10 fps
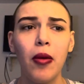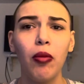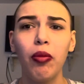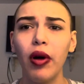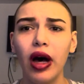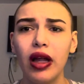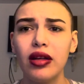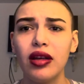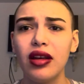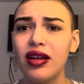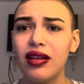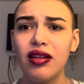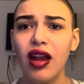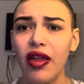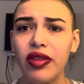but
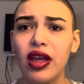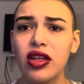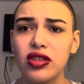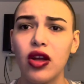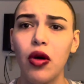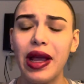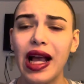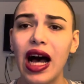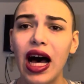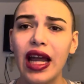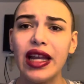nothing's going on.